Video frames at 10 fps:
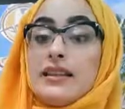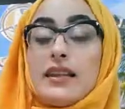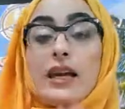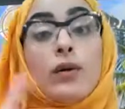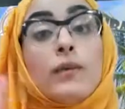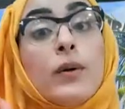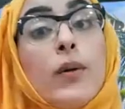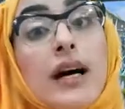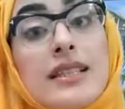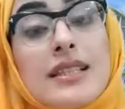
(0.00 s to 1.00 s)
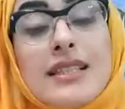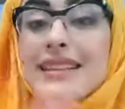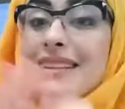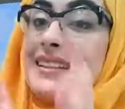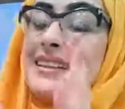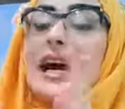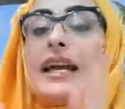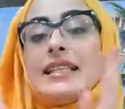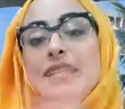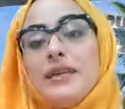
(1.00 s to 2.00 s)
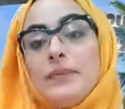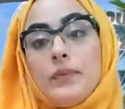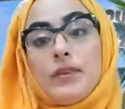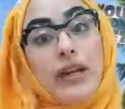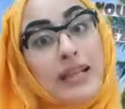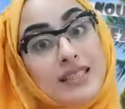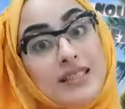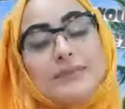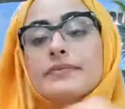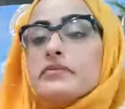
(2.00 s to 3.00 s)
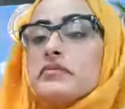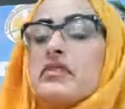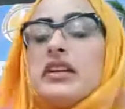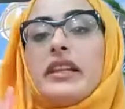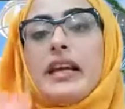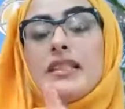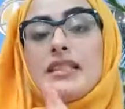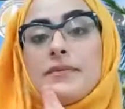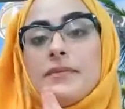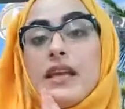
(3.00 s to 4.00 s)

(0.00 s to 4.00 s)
They will be what? 90, right? Very nice.